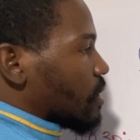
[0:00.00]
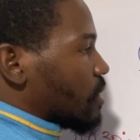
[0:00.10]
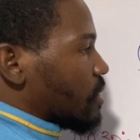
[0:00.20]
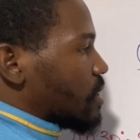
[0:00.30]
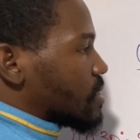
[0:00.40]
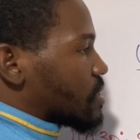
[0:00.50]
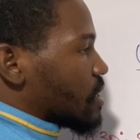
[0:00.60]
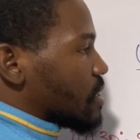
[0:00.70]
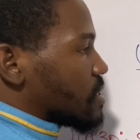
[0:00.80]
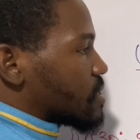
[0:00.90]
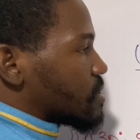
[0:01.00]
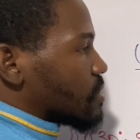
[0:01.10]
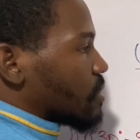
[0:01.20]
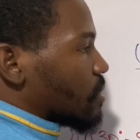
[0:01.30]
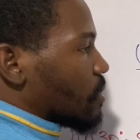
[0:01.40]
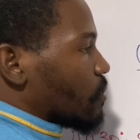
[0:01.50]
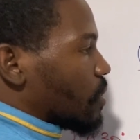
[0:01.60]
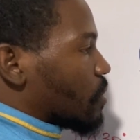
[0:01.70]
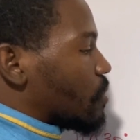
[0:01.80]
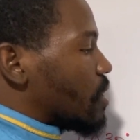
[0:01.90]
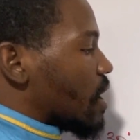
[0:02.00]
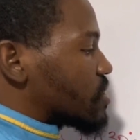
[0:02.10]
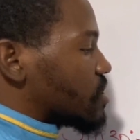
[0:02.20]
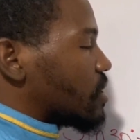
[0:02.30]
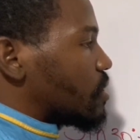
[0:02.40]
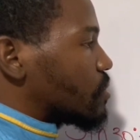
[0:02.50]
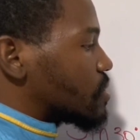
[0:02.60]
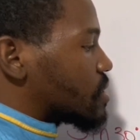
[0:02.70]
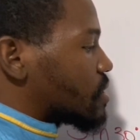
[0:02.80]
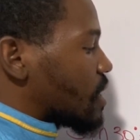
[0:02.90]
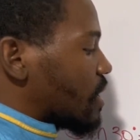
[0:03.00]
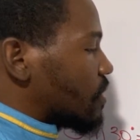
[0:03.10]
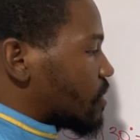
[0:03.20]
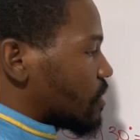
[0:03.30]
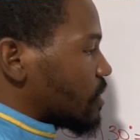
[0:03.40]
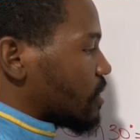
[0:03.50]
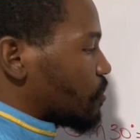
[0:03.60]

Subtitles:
in this case, we could actually use tan 30.